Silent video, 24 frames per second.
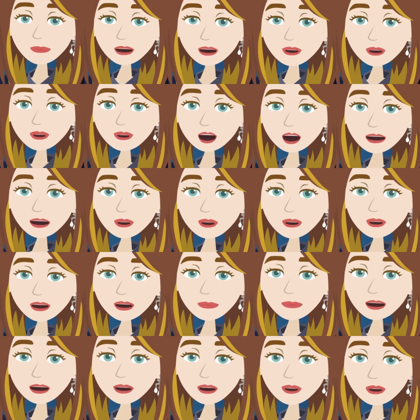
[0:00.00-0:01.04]
the ability to
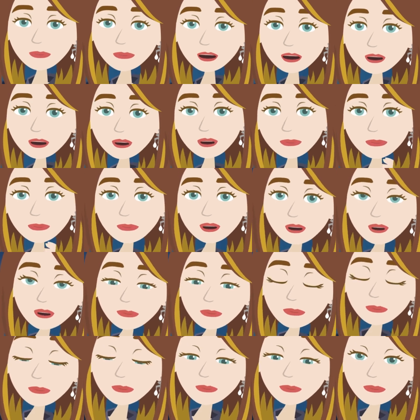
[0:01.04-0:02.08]
get it by
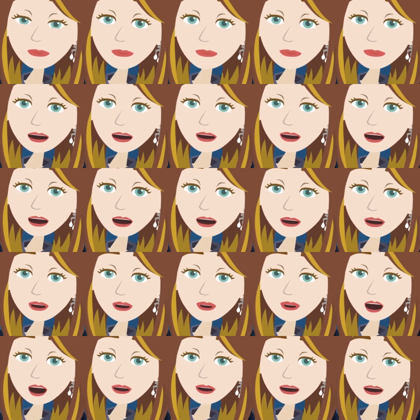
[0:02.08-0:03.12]
yourself and you're
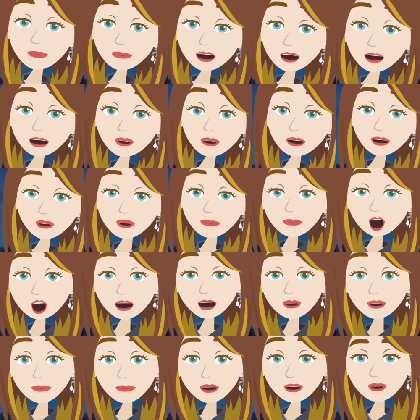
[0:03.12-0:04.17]
looking for somebody
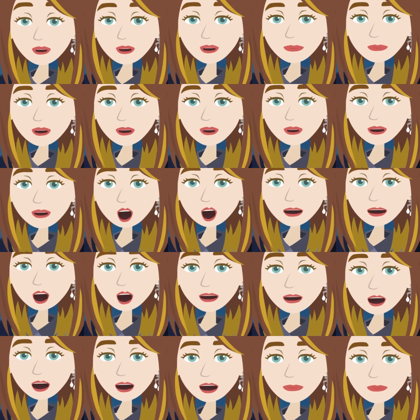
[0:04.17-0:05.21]
else to fill
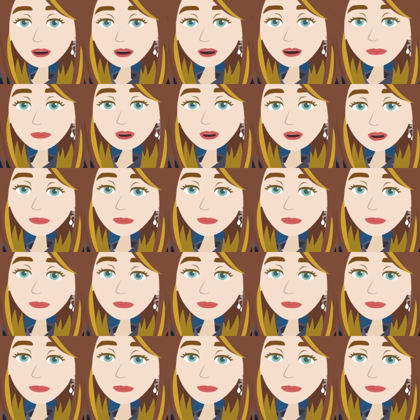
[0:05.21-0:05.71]
in those missing